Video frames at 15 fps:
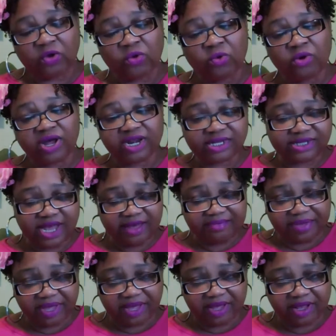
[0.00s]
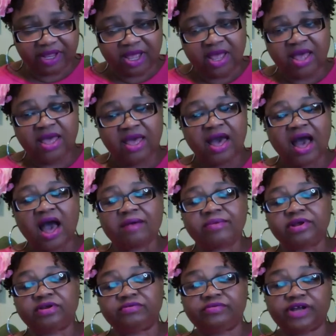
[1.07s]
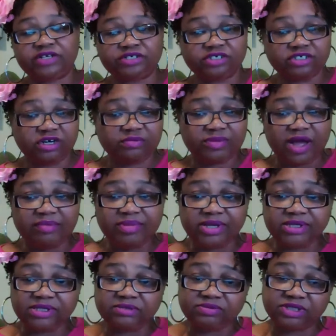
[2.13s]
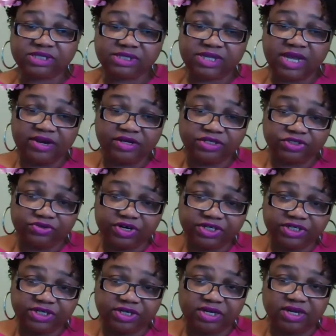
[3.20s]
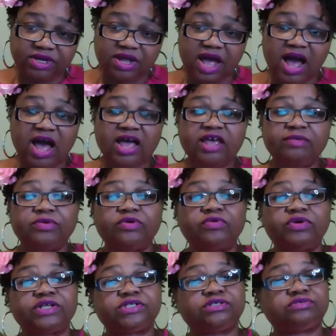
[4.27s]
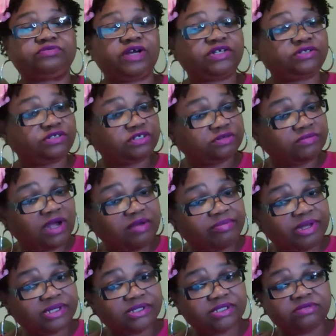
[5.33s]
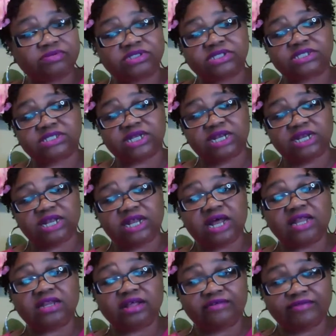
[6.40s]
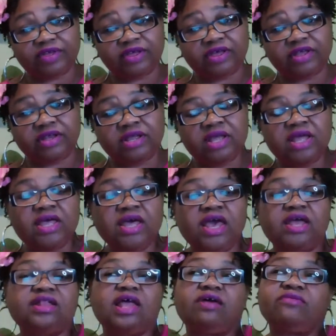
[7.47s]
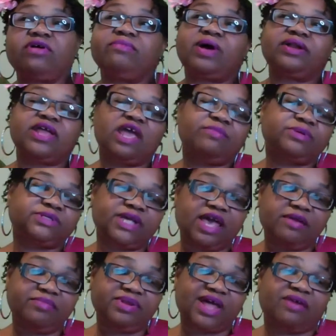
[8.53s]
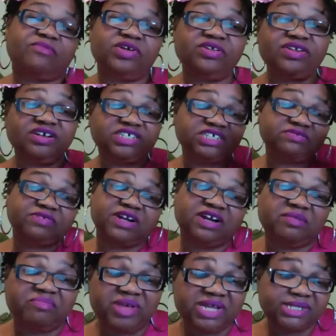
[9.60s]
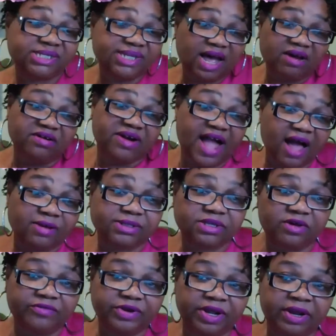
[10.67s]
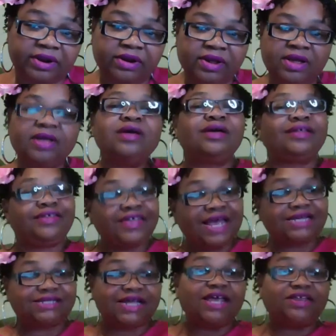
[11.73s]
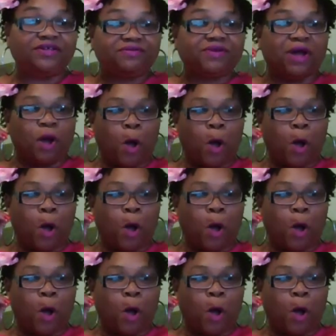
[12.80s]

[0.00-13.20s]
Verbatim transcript: What does that mean? I'm going to register my business with the state of Georgia. I am going to register my business with the city that I live in. And that way my neighbors can't be like, well, you know, she running a business out her house over there. Yes, they do know.